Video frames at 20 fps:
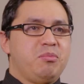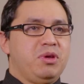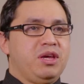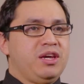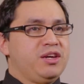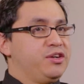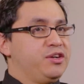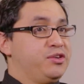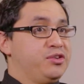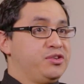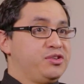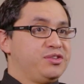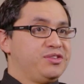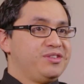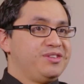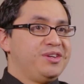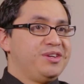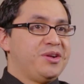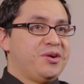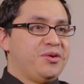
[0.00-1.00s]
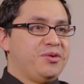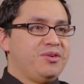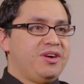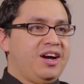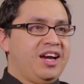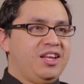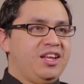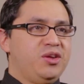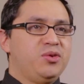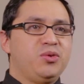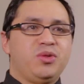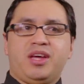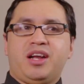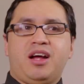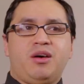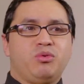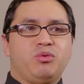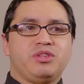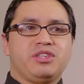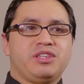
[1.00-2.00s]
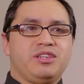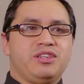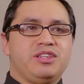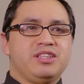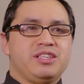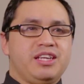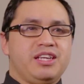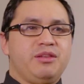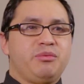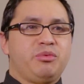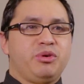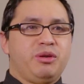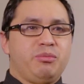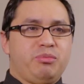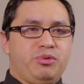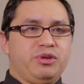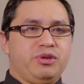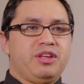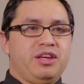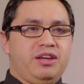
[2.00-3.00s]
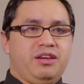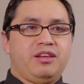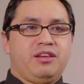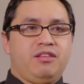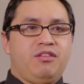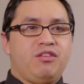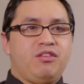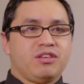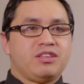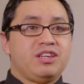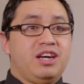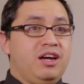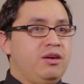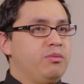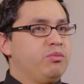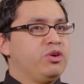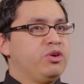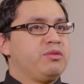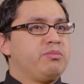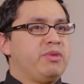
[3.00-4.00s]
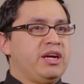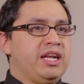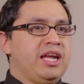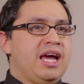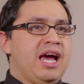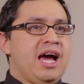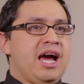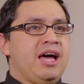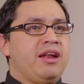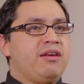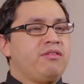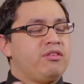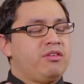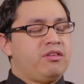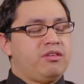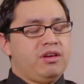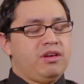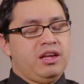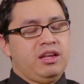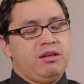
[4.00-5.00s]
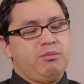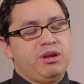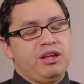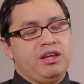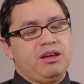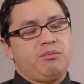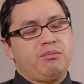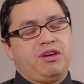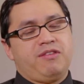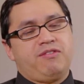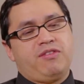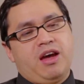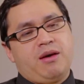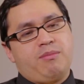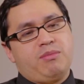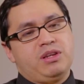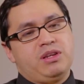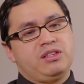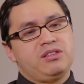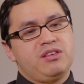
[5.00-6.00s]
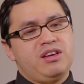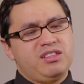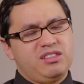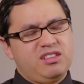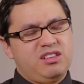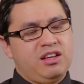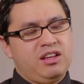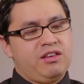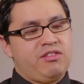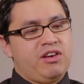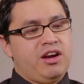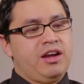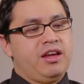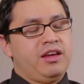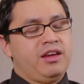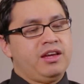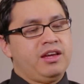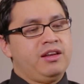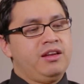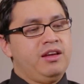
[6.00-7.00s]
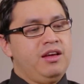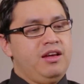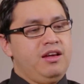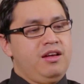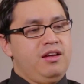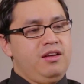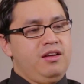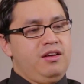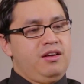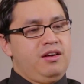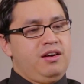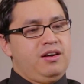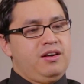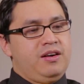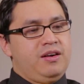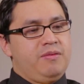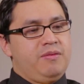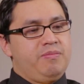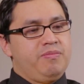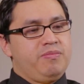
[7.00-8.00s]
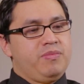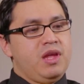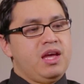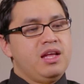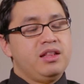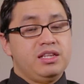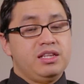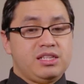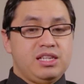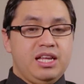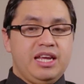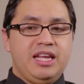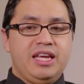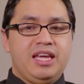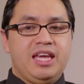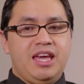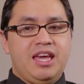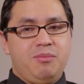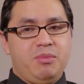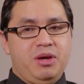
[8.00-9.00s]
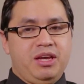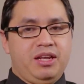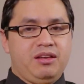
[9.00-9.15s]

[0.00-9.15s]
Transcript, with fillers: because you know I knew that I wasn't going to celebrate a birthday in a long time with my dad or anybody in my family. So I started crying and um, this lady came